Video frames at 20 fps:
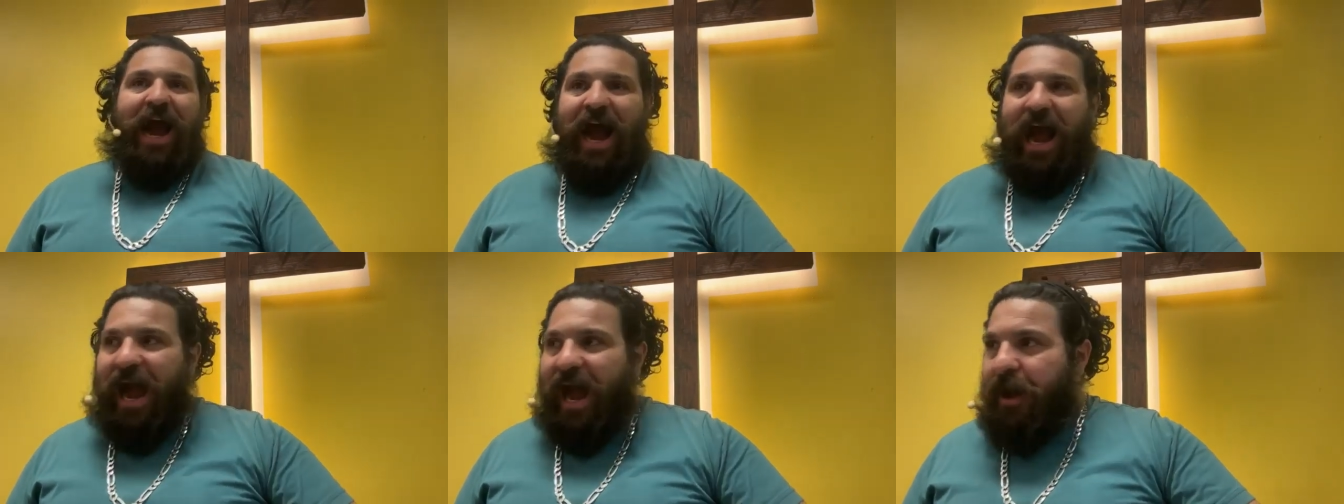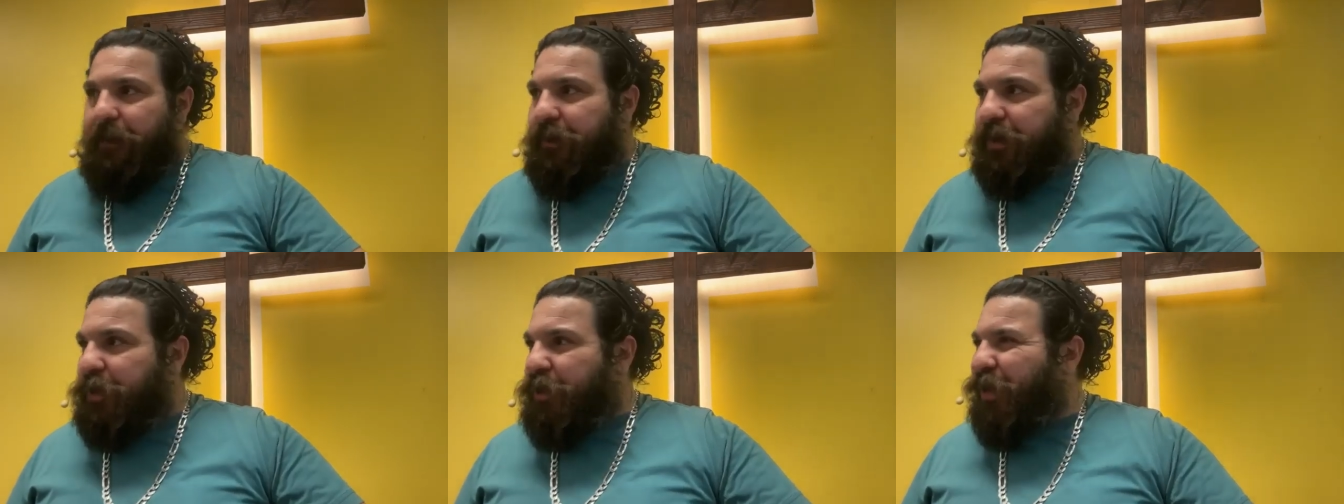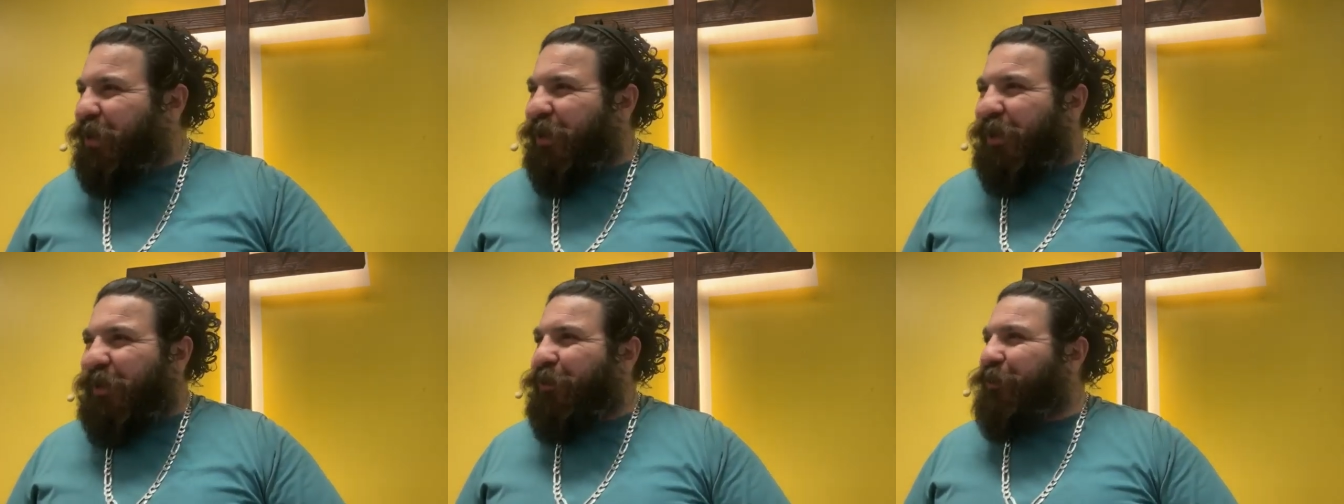I'm, and
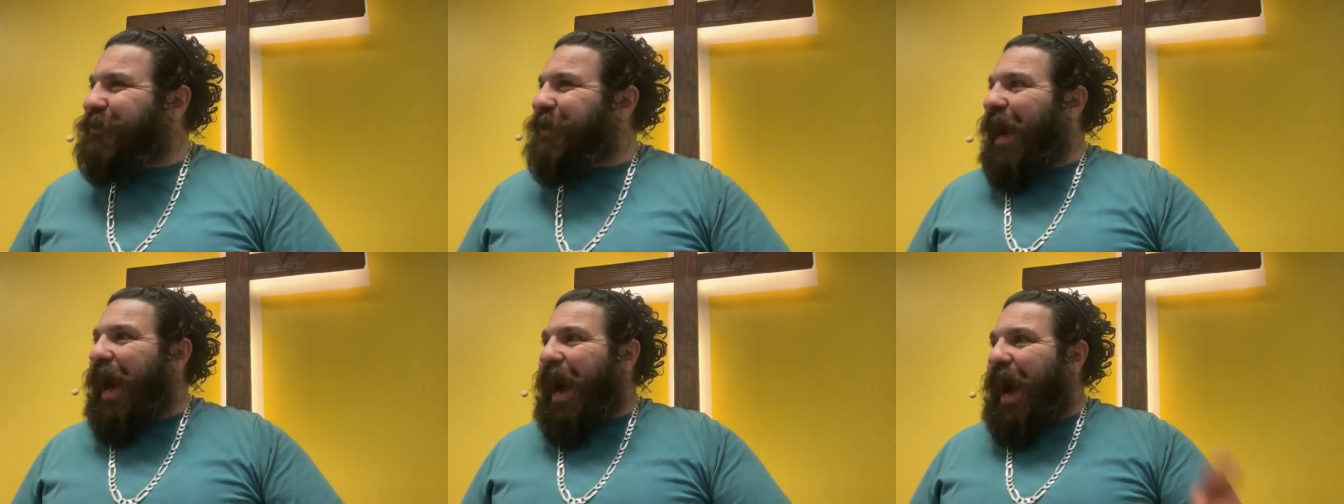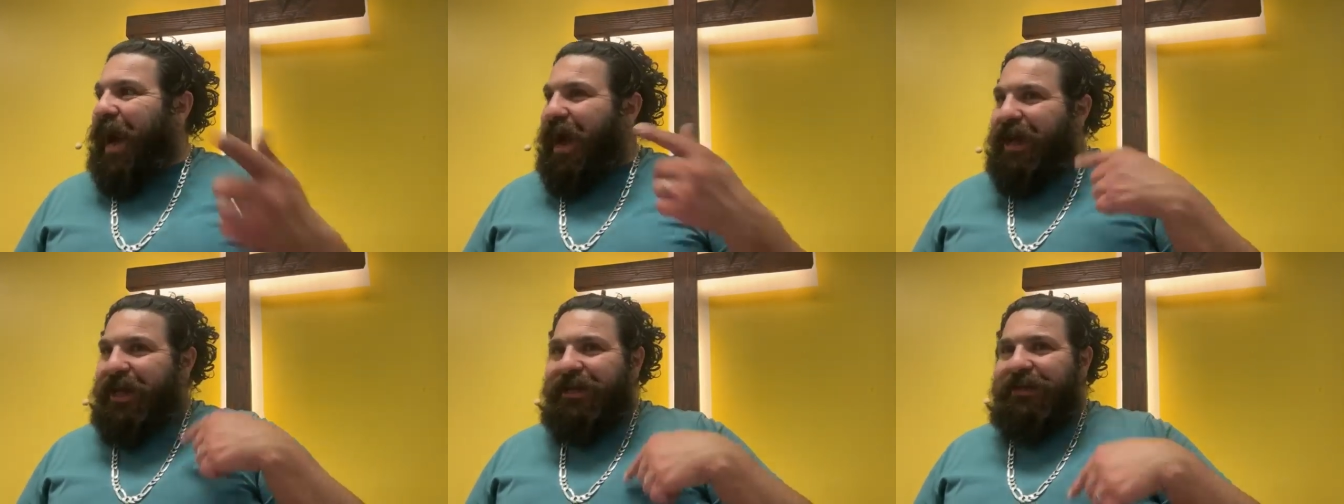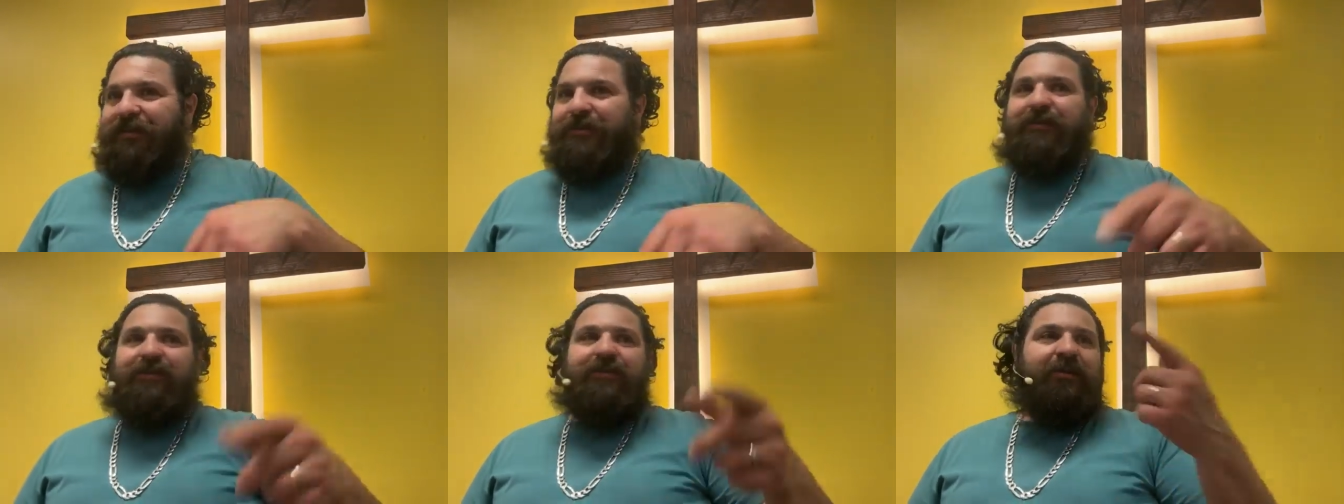you hear all those
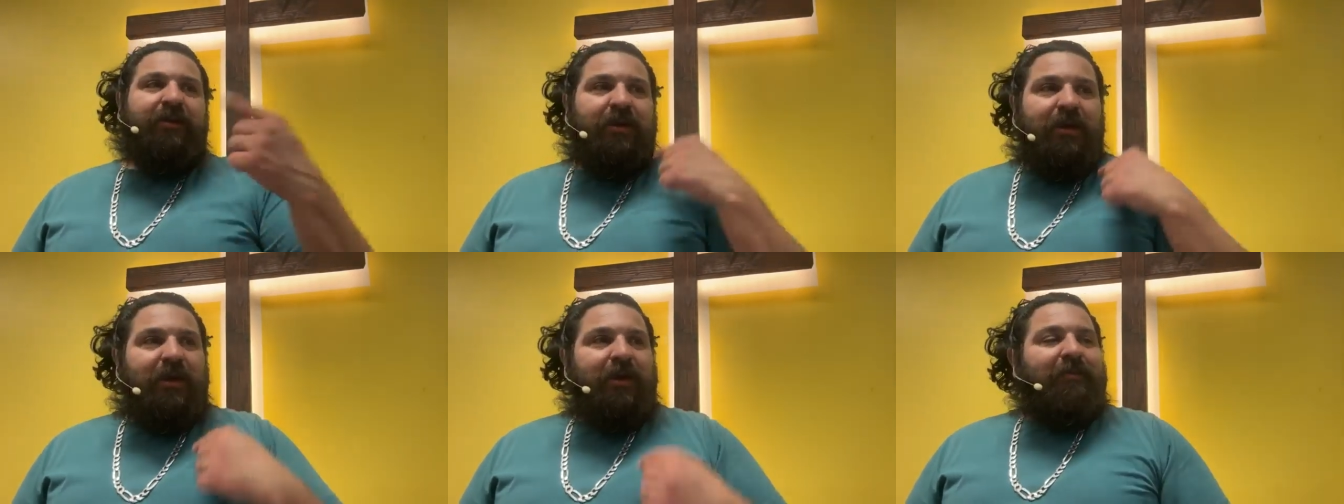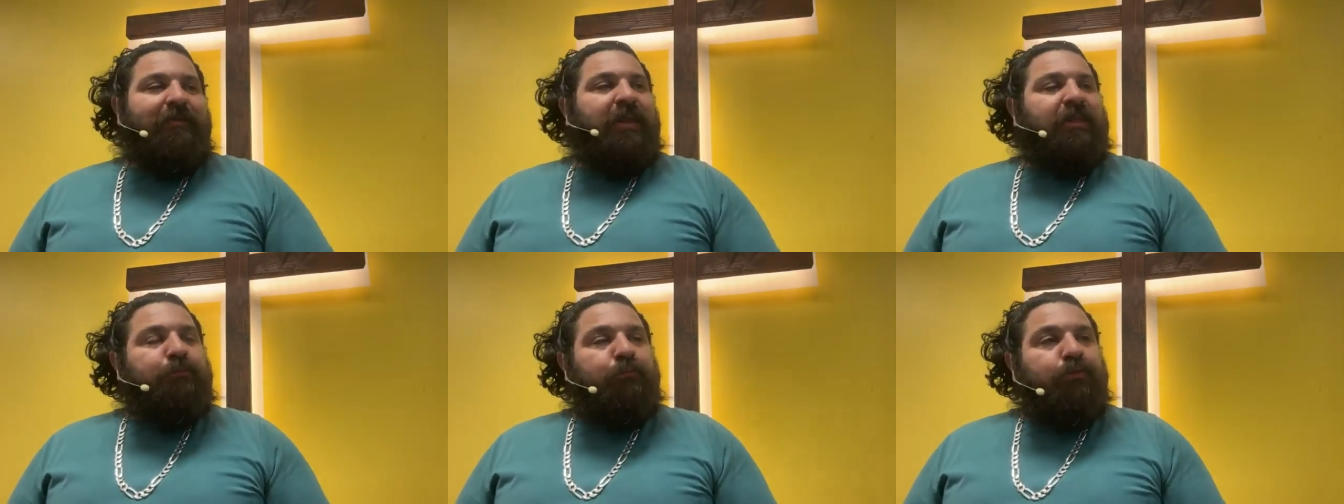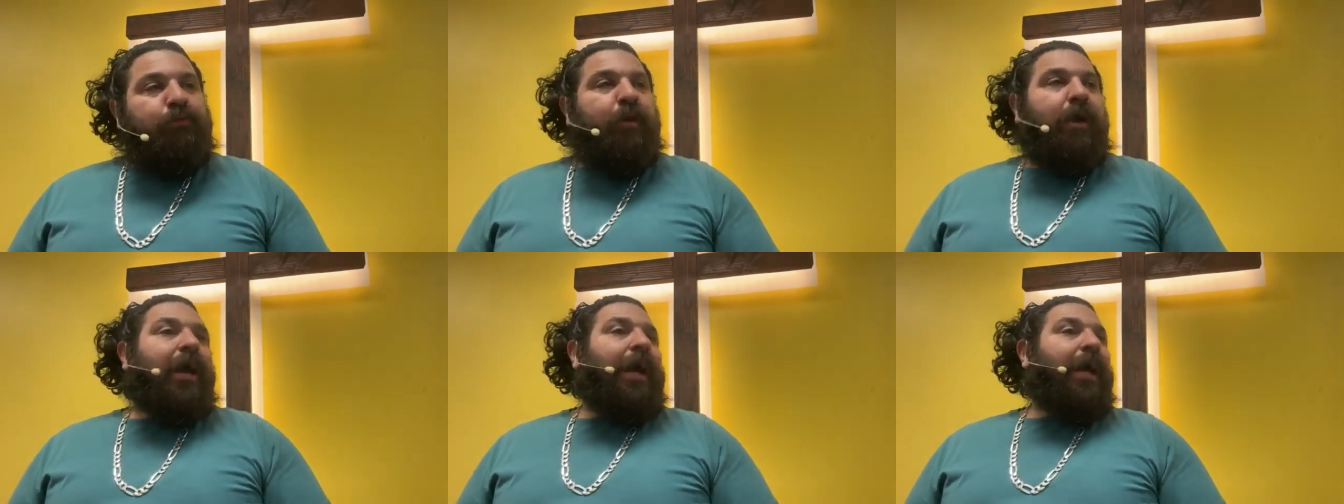eyes? That's
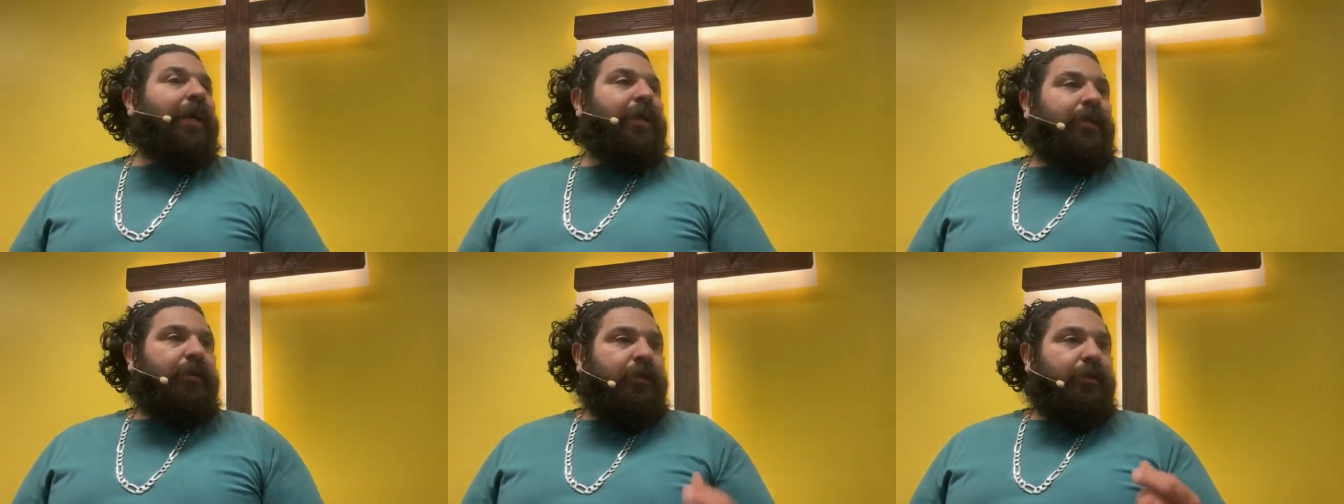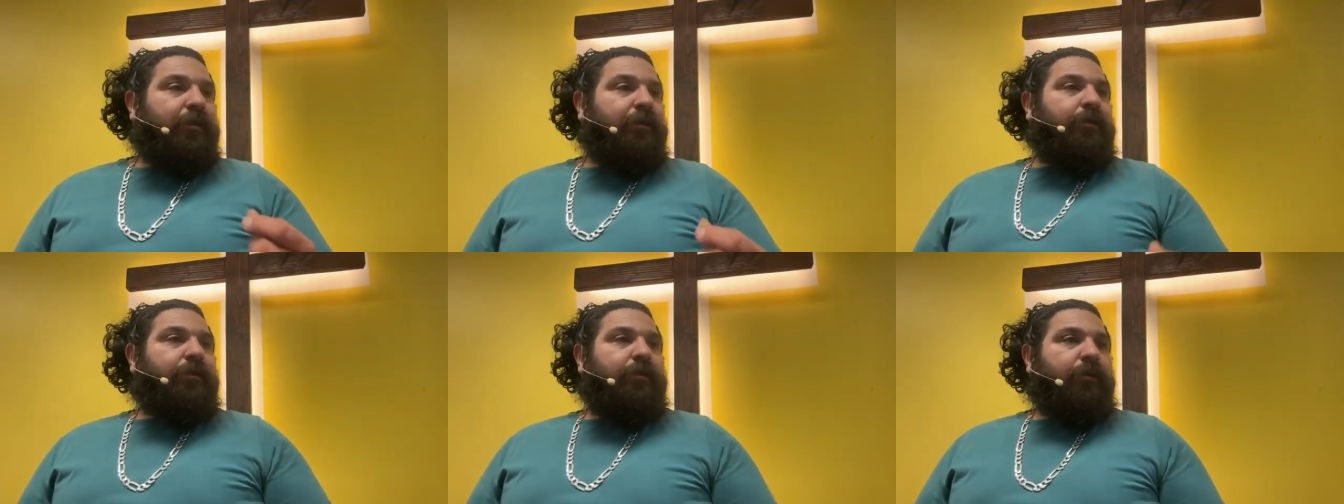pride.